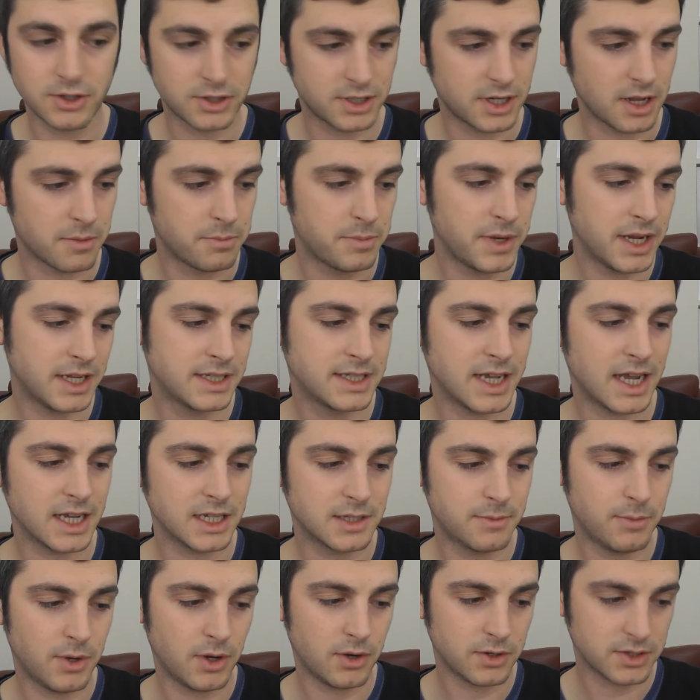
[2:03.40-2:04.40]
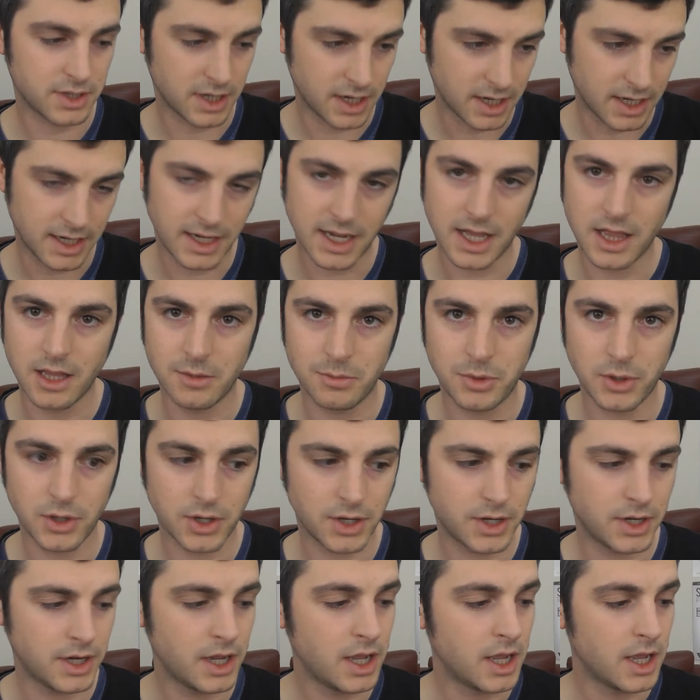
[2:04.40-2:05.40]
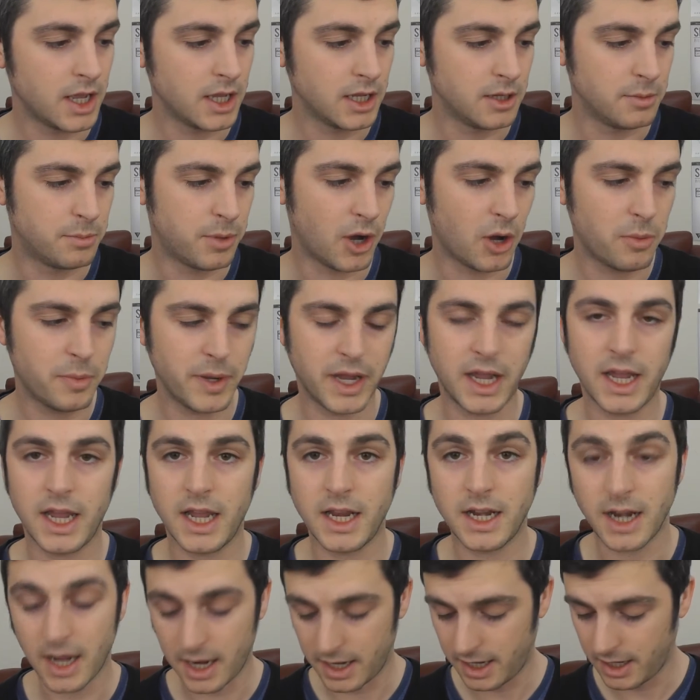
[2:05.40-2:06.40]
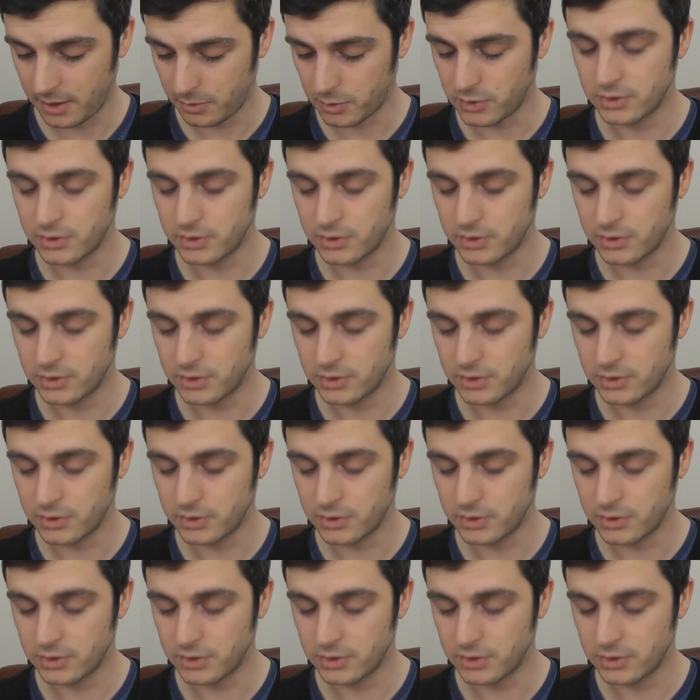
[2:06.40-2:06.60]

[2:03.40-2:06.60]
just a big text box and a yellow button. You pop it in and it